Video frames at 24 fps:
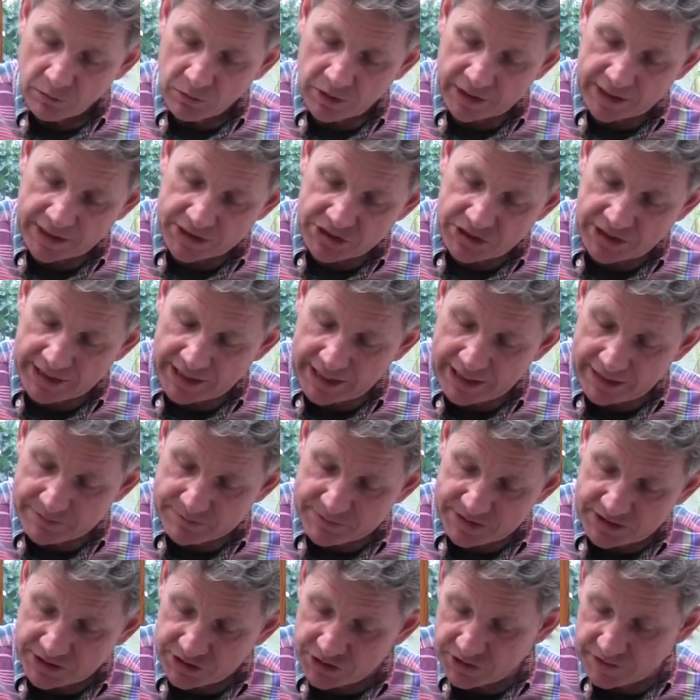what actually
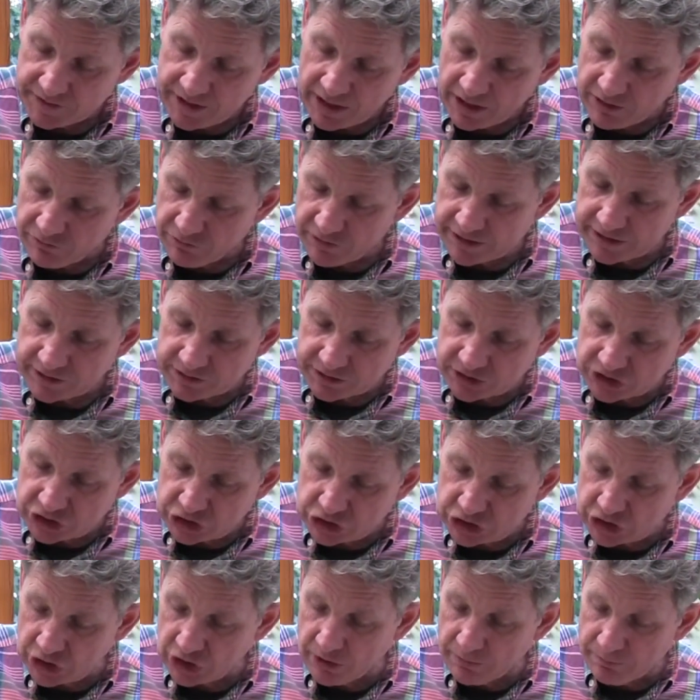happens is you get a real
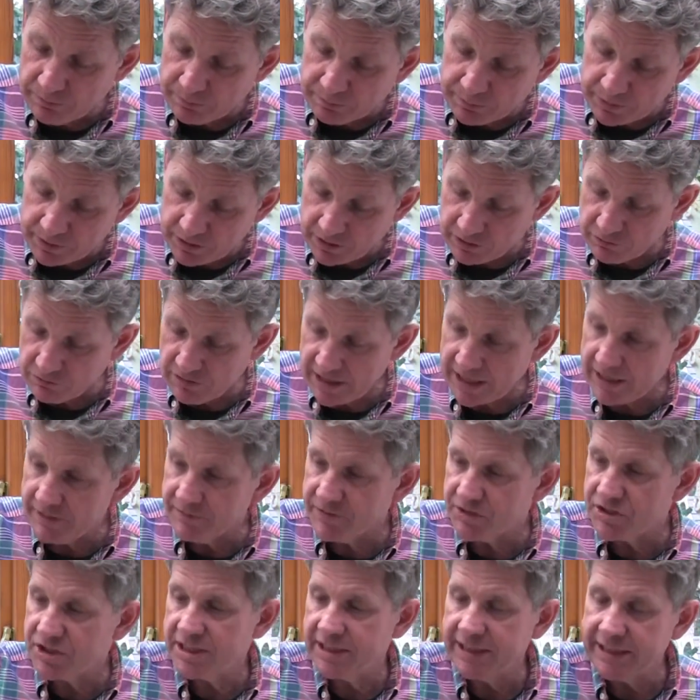slump
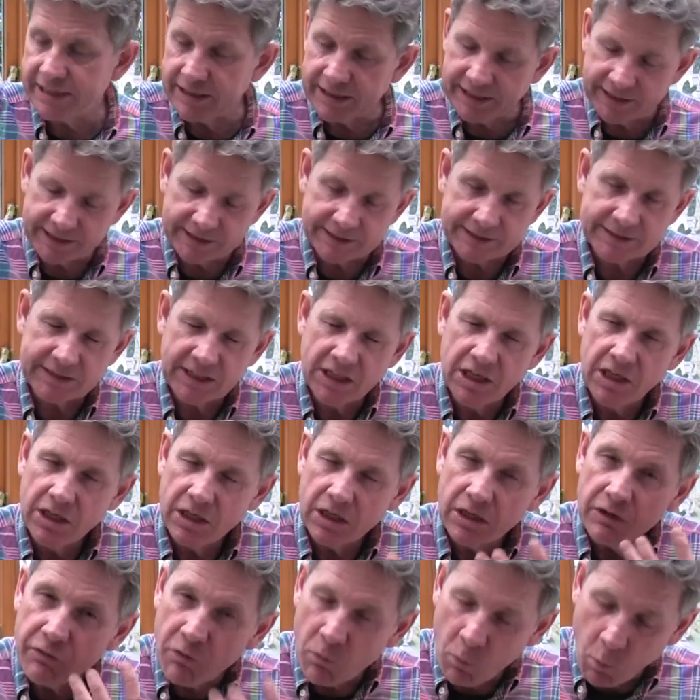around the seedlings
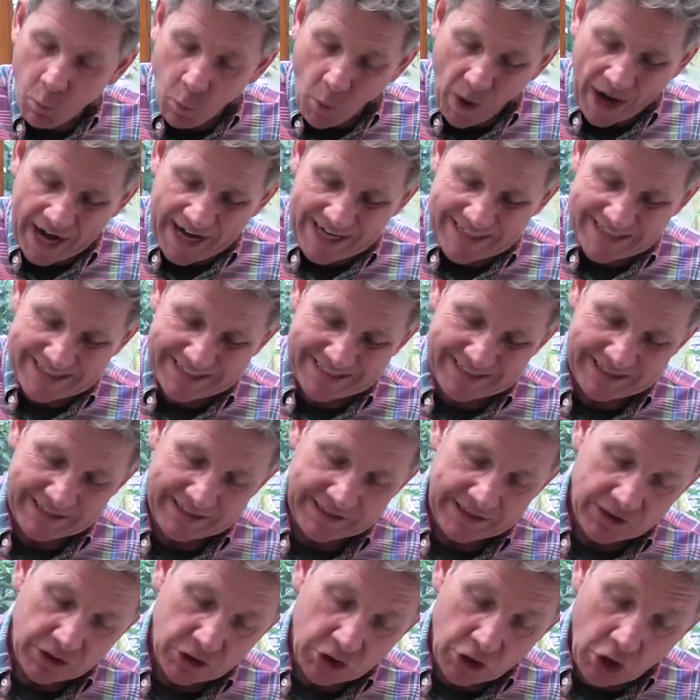of
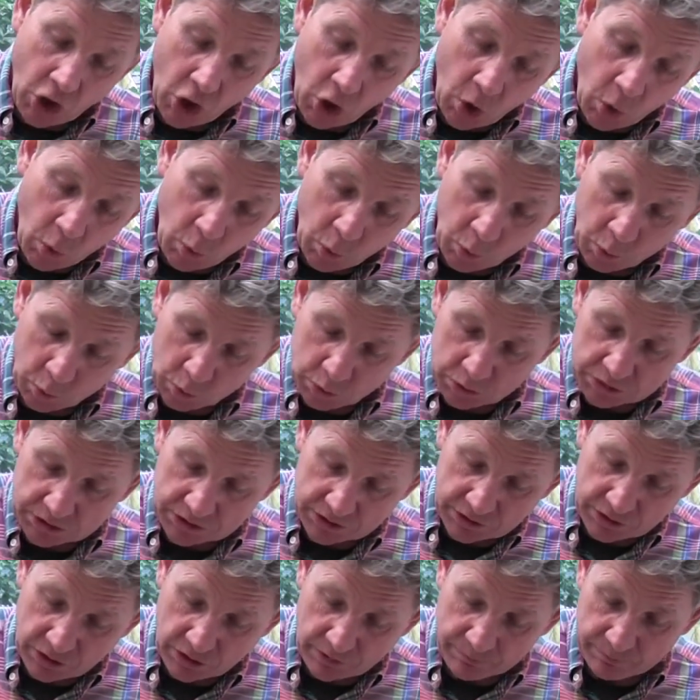wet, cold
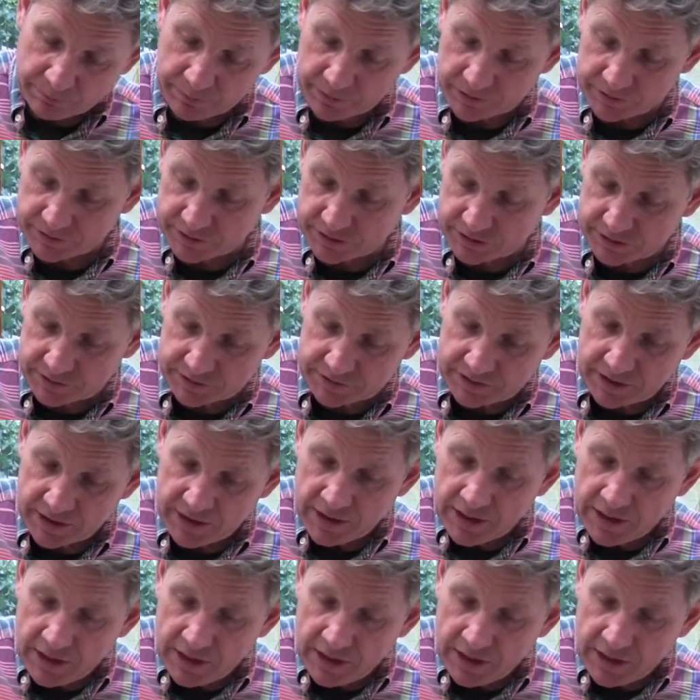compost.